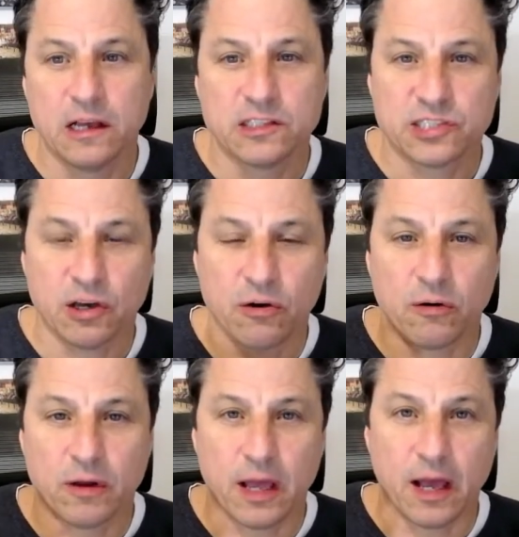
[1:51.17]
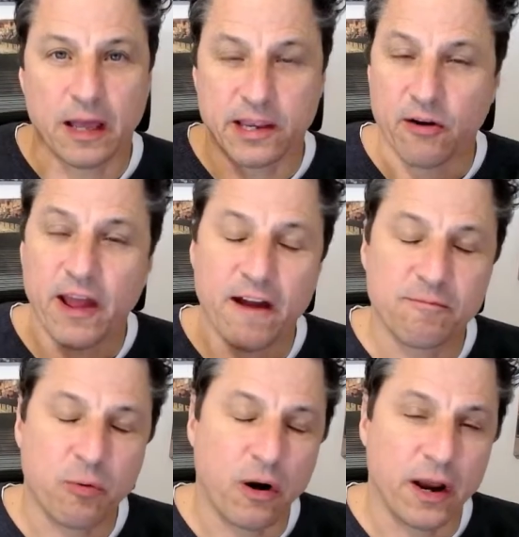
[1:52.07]
So a year and a
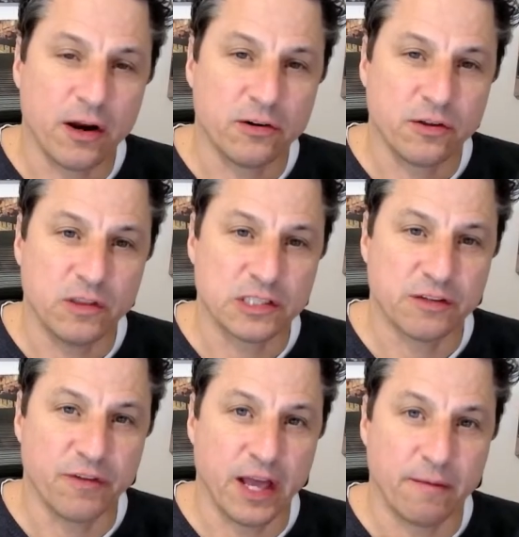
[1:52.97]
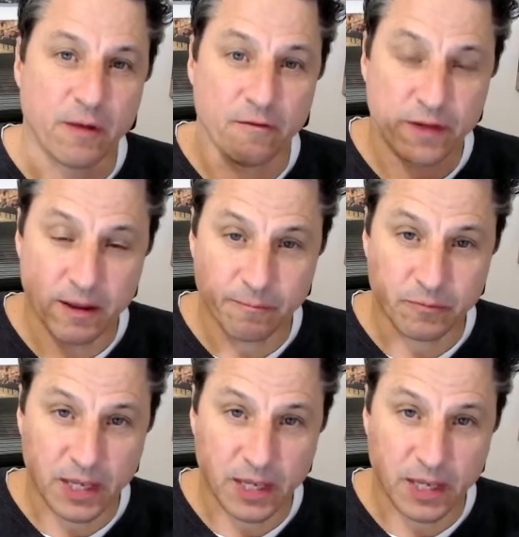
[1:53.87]
half prior to this event of him